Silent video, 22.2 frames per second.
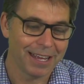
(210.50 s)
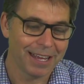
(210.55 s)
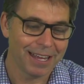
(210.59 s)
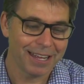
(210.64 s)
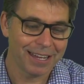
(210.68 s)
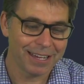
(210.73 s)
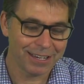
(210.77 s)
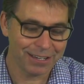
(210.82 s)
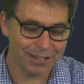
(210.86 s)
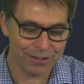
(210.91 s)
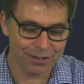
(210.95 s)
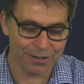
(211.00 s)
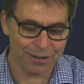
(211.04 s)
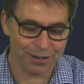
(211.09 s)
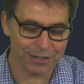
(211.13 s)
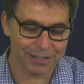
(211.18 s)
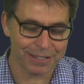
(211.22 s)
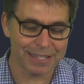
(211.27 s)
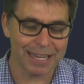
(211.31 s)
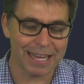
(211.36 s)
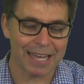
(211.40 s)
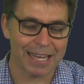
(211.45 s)

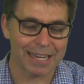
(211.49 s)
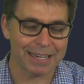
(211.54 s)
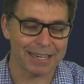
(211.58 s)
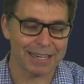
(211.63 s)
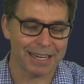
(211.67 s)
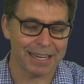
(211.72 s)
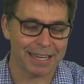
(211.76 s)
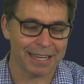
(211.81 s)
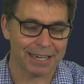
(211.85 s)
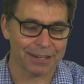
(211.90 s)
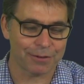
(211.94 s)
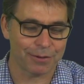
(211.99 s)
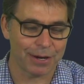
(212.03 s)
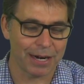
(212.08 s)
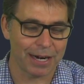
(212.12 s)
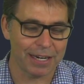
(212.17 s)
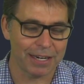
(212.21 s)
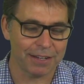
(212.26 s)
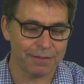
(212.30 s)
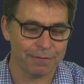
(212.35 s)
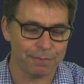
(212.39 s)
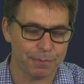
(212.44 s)
Not that
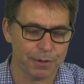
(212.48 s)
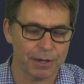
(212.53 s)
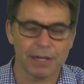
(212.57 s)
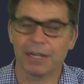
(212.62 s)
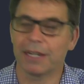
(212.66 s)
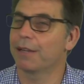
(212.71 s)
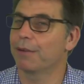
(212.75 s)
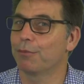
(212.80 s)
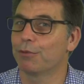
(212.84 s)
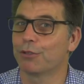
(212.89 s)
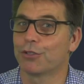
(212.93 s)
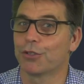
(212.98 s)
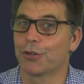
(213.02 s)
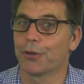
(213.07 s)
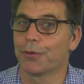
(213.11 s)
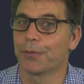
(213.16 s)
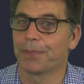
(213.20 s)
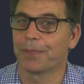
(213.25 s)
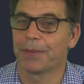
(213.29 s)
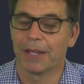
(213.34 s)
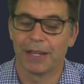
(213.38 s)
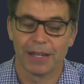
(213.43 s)
creative, but it will do.